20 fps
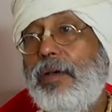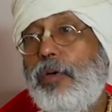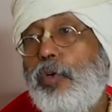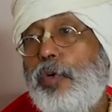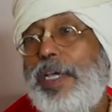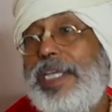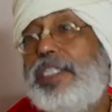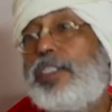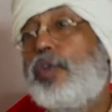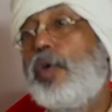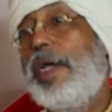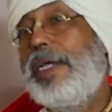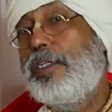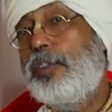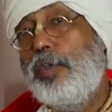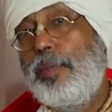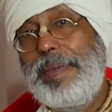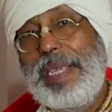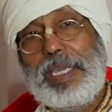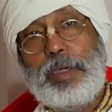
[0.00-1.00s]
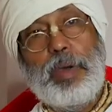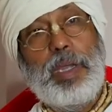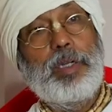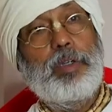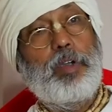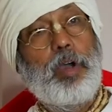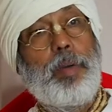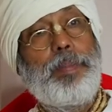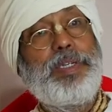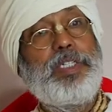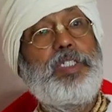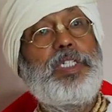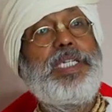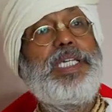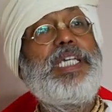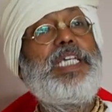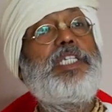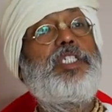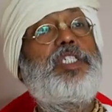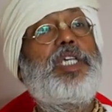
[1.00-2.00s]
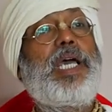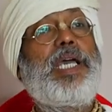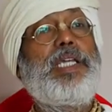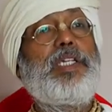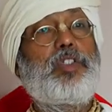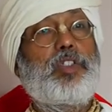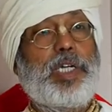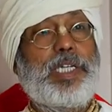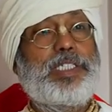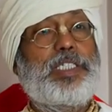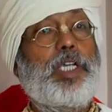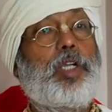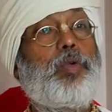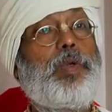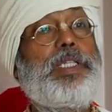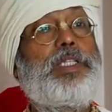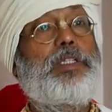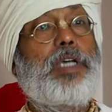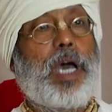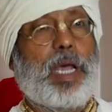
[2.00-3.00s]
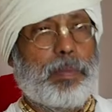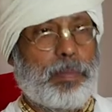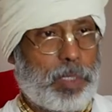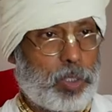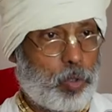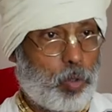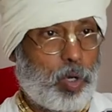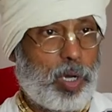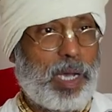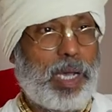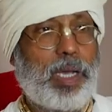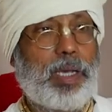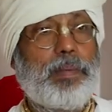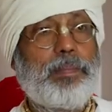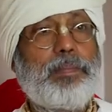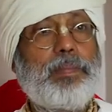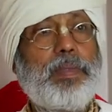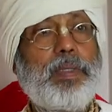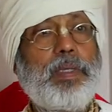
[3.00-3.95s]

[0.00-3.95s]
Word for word: who is going to make one commentary, he is interested with karma yoga.